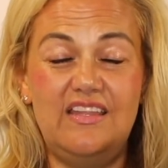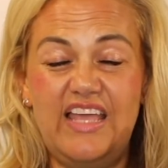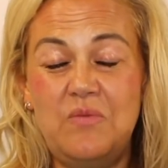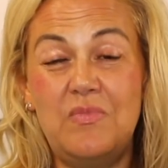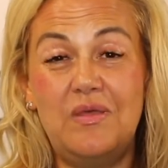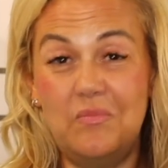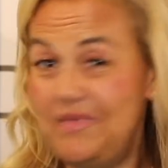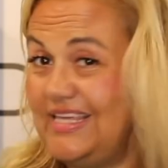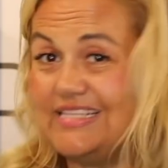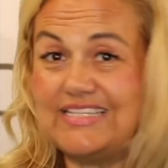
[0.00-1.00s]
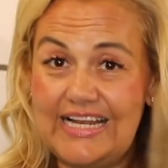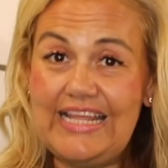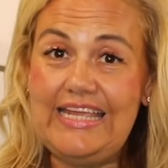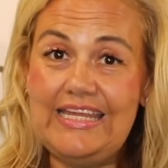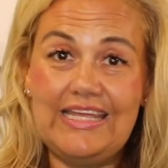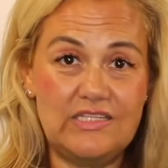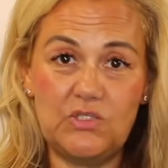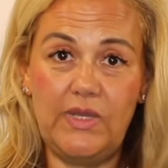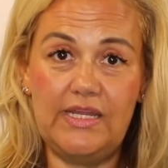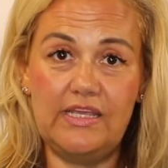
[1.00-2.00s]
Their name means clean in
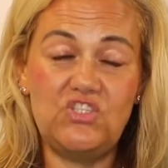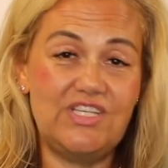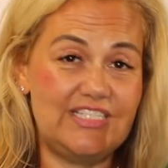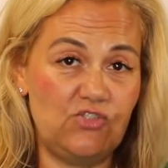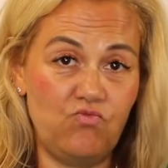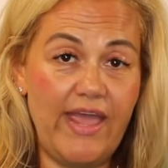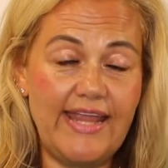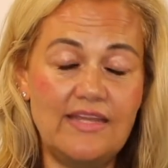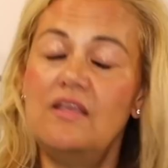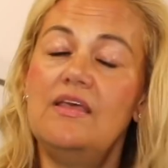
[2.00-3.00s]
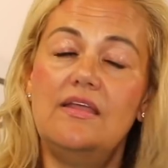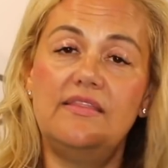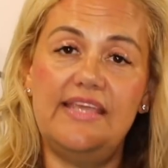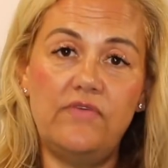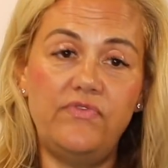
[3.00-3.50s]
Swedish. This is Ren. The